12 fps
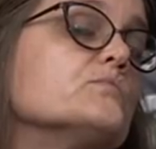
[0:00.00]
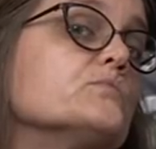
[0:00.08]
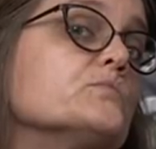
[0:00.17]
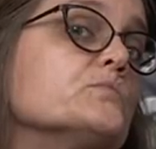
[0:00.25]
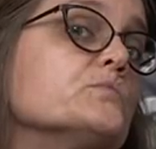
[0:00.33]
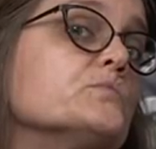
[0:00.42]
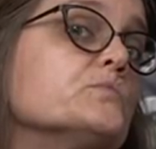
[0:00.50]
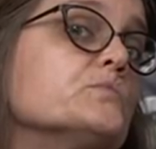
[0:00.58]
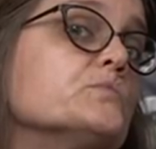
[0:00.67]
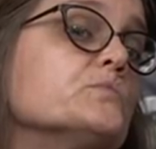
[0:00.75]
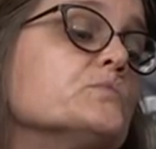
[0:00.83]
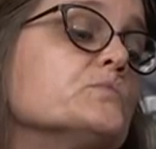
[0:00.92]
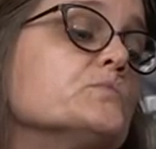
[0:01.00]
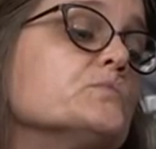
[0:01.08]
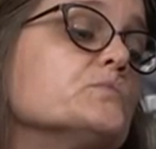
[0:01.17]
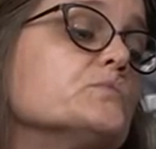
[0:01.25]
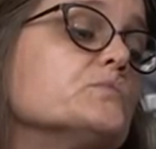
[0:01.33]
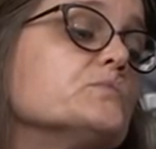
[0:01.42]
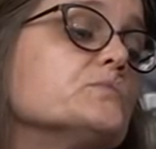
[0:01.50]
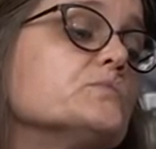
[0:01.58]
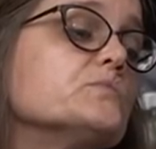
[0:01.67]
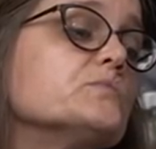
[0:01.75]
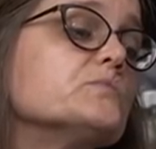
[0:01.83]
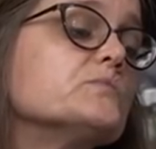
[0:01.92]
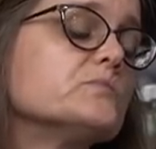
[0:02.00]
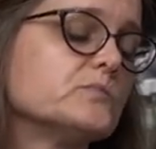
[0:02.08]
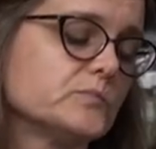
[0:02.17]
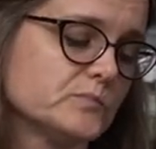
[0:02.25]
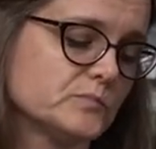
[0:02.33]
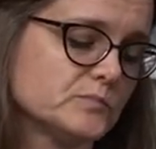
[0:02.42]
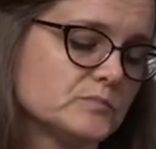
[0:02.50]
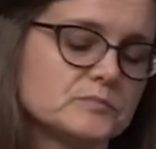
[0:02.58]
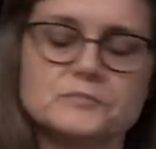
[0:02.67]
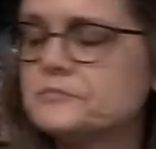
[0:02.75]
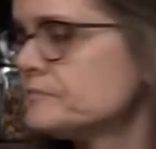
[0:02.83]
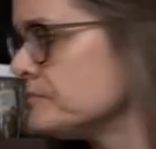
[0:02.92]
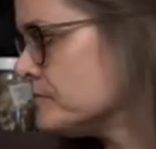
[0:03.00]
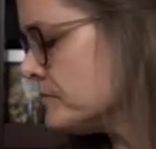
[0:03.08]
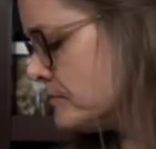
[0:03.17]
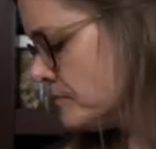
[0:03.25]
(silent)